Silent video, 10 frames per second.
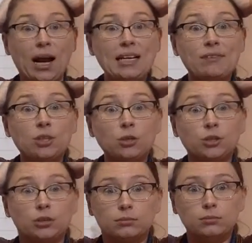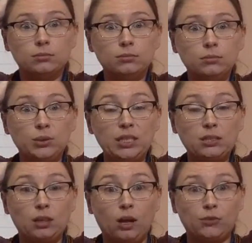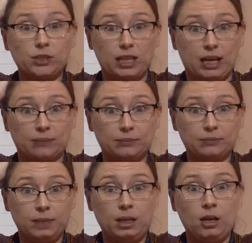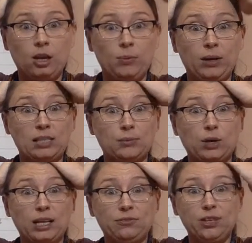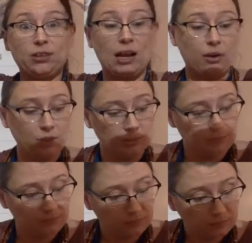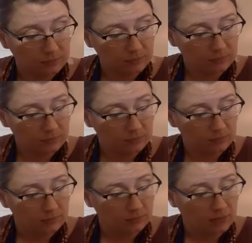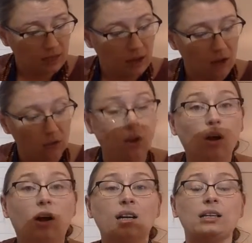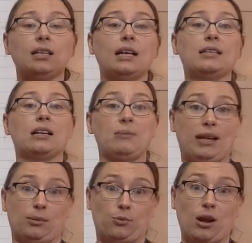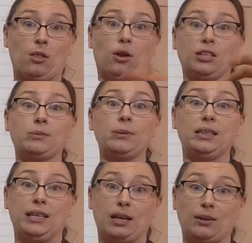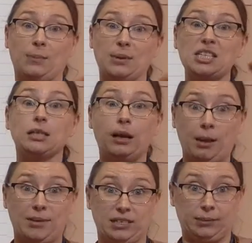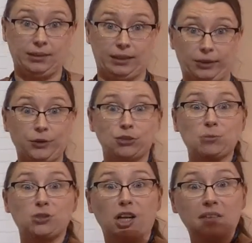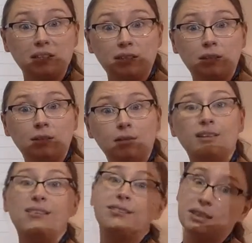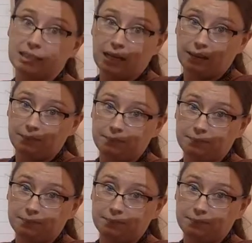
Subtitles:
I never told you. We need to solve for time because I'm trying to figure out how long it's going to be airborne, how long it's going to be in the air, how much time it's going to be in the air. So I'm solving for the time.